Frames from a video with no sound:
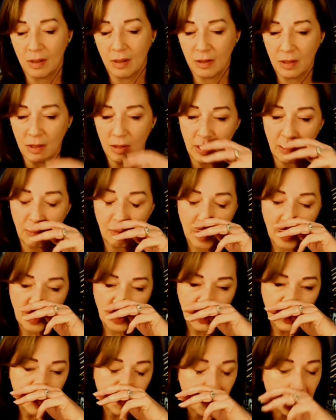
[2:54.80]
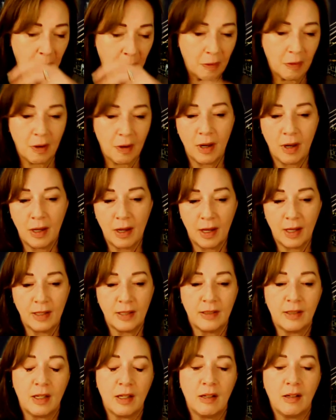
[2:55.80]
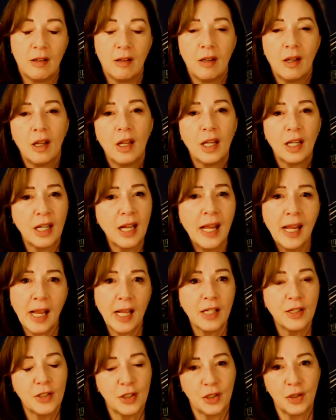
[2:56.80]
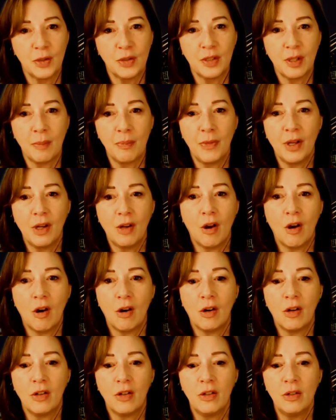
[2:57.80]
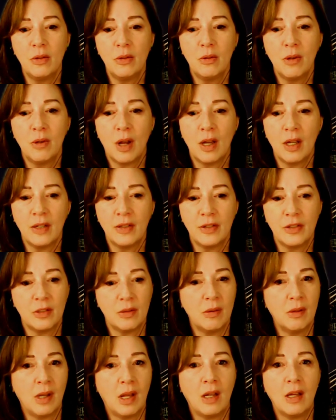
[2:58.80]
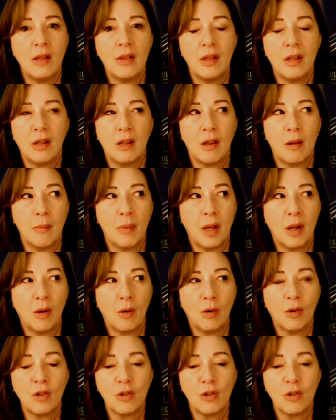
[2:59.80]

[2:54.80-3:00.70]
to the register and I said, can I ask you something? Are you guys doing anything about